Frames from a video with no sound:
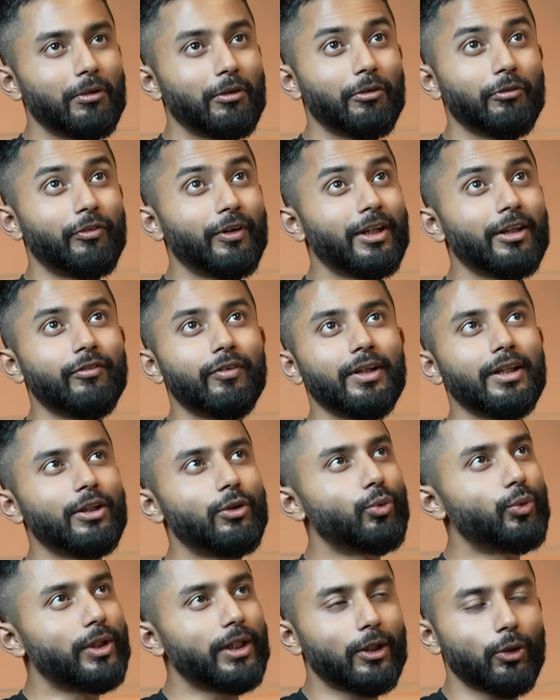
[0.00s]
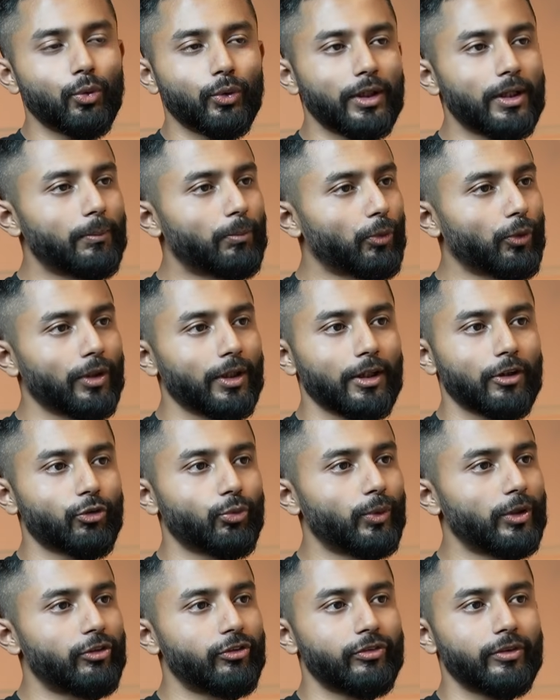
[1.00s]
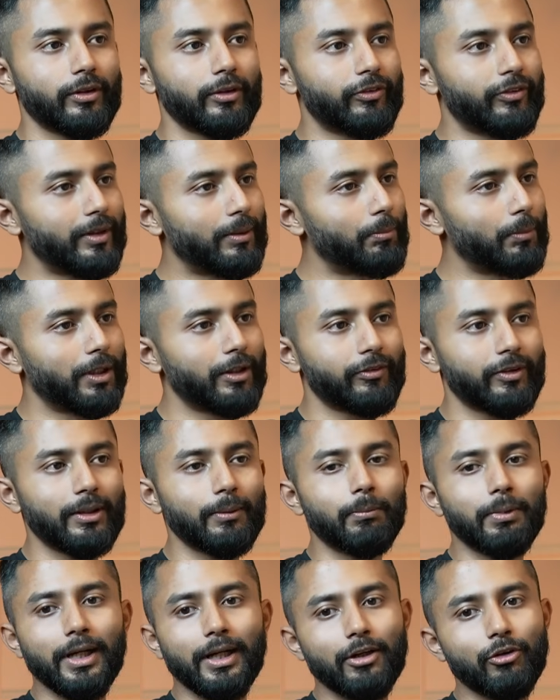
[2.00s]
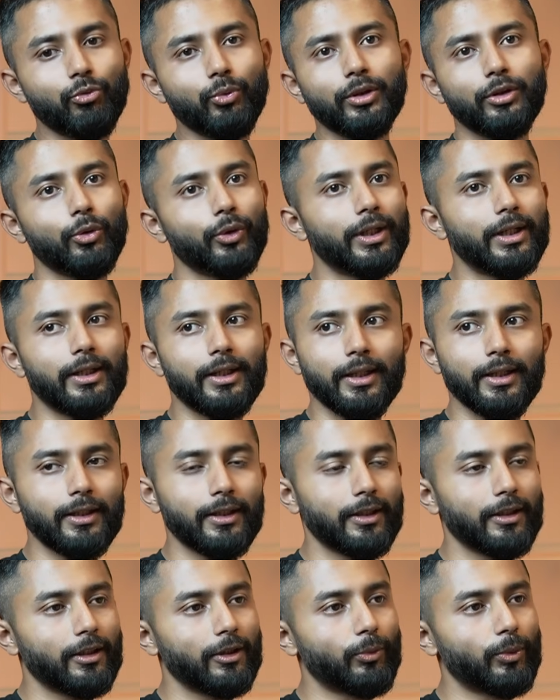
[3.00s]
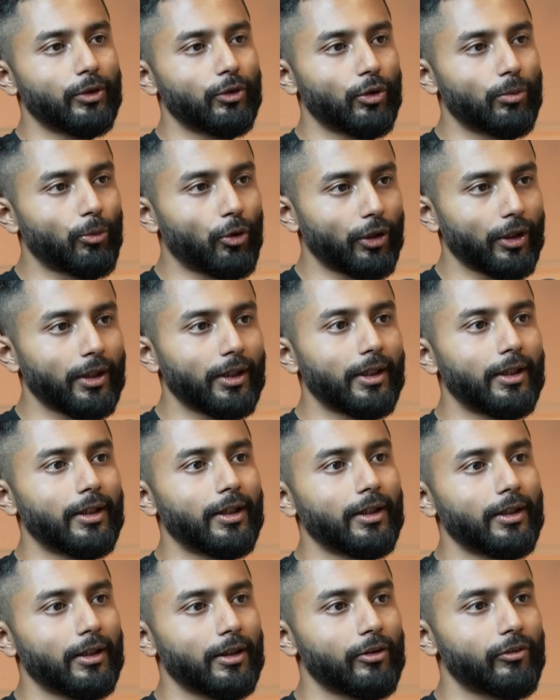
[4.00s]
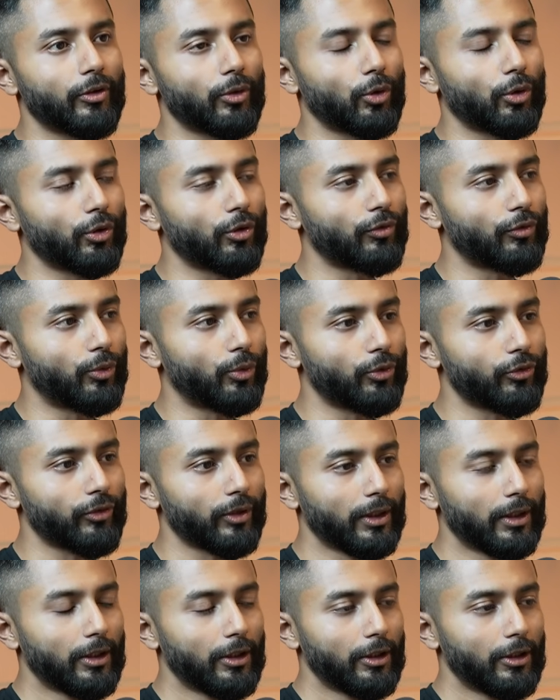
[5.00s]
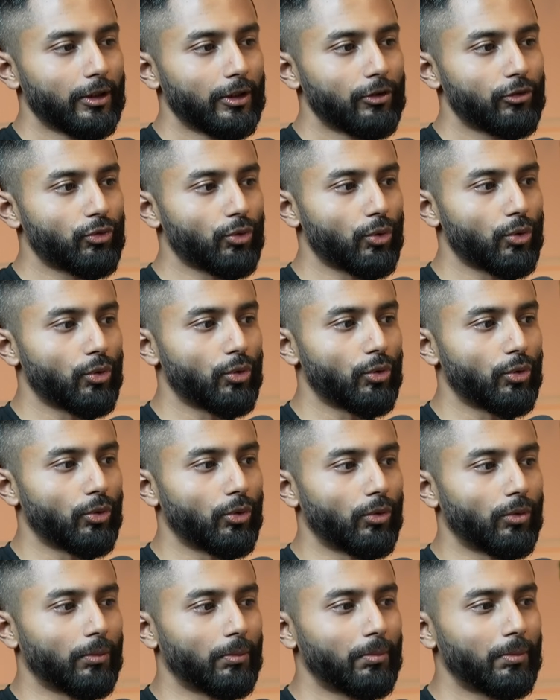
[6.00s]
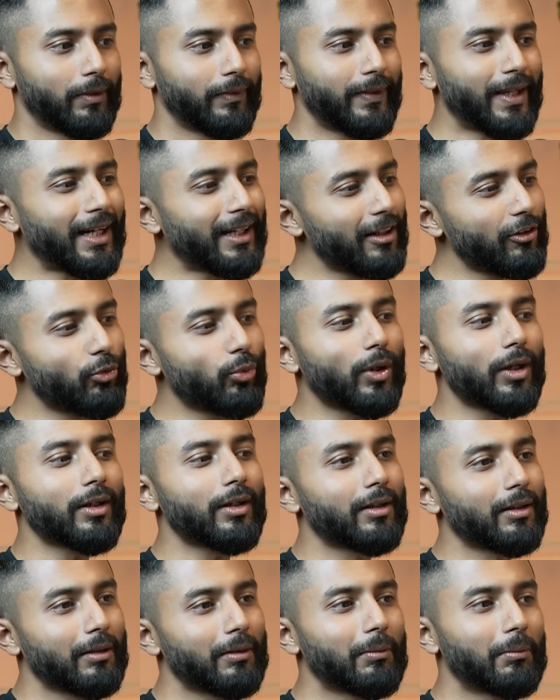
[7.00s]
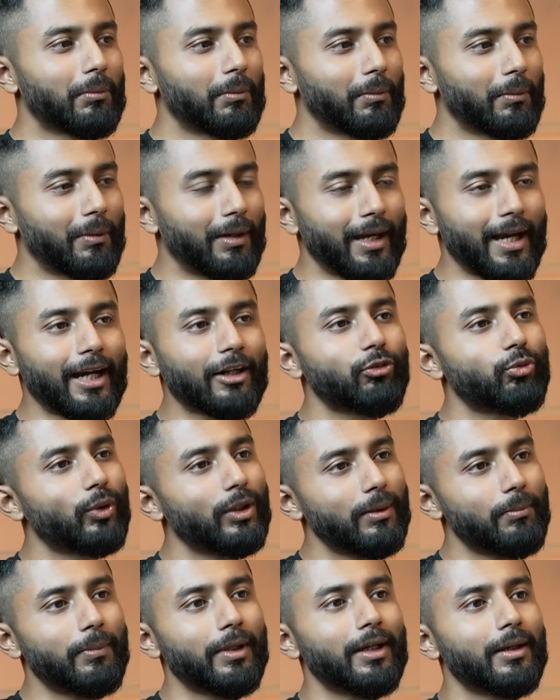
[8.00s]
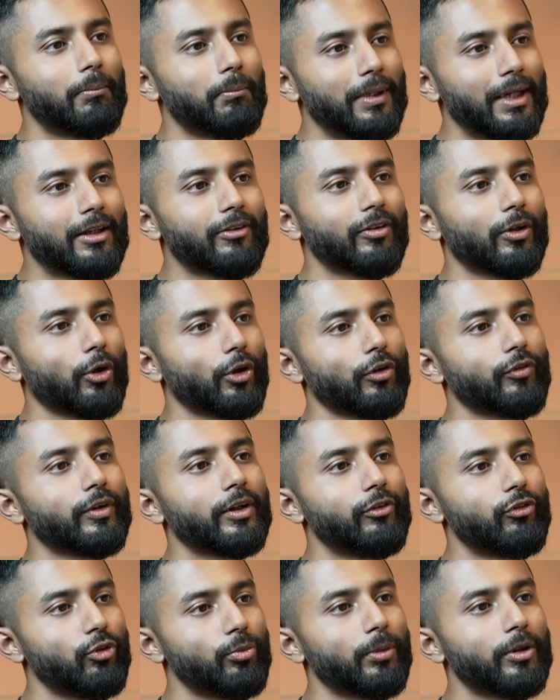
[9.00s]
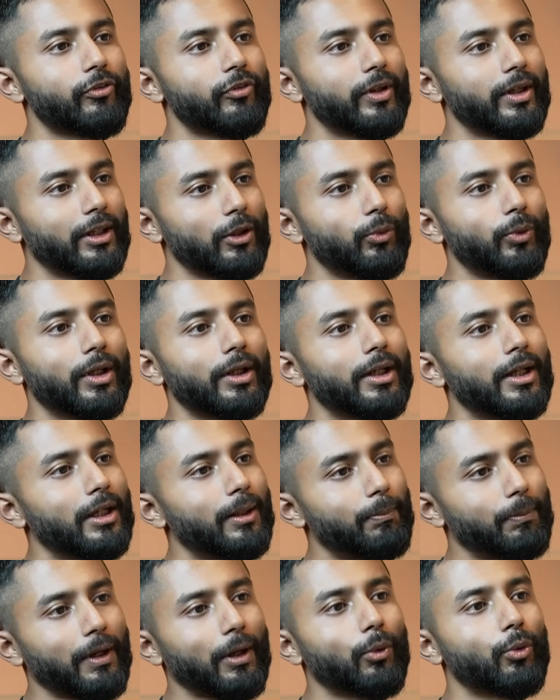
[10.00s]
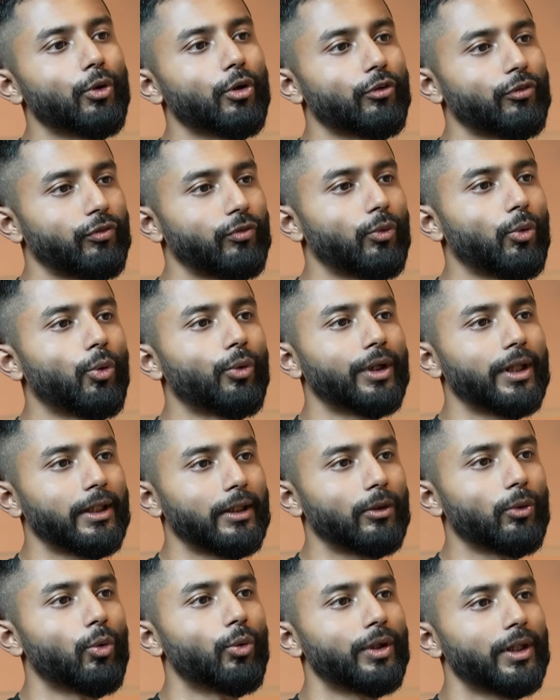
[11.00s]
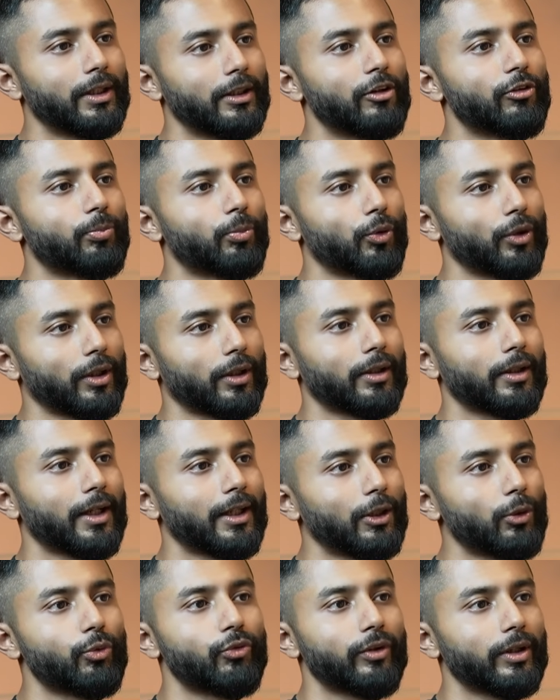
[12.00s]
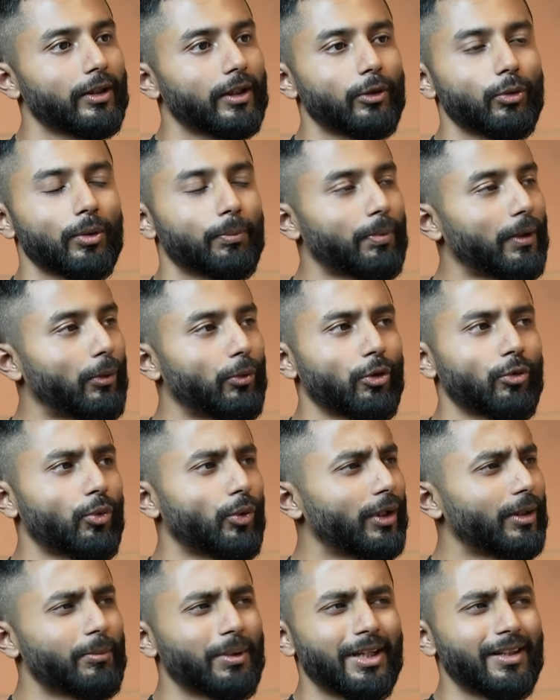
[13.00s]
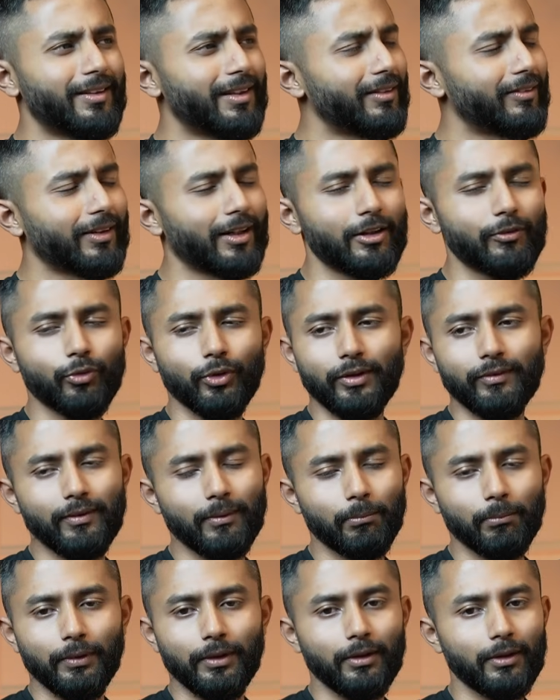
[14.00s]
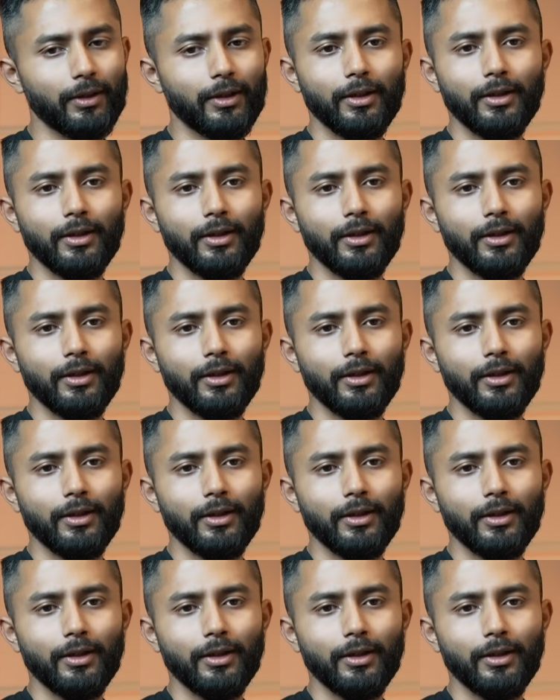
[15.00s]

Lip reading: very, very unique looking products which seamlessly blends with your interior, with your modern interiors and all of those. So that is what actually makes a lot of consumers say we are really proud of owning this product. Like you say that you are proud of owning many things, right? For example,